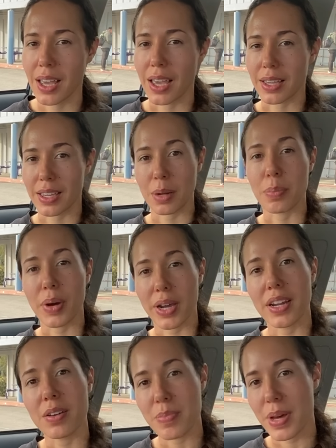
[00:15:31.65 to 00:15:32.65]
and get a pint
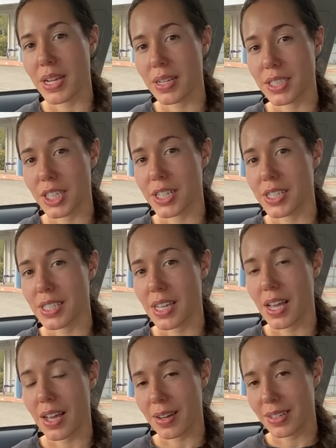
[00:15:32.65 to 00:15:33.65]
of Ben & Jerry's
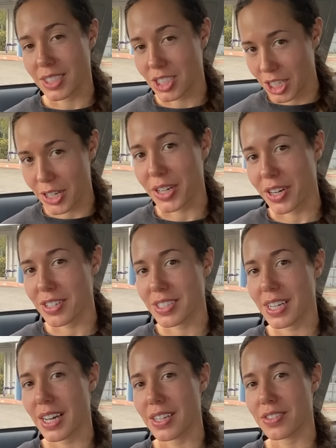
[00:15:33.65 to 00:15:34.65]
Cherry
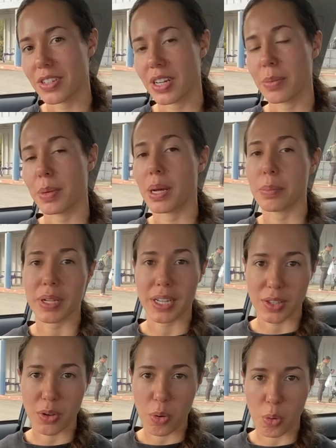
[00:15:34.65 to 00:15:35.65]
Garcia ice cream, and I'm gonna
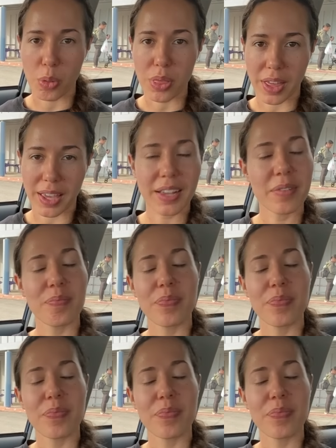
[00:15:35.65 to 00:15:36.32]
eat the whole thing.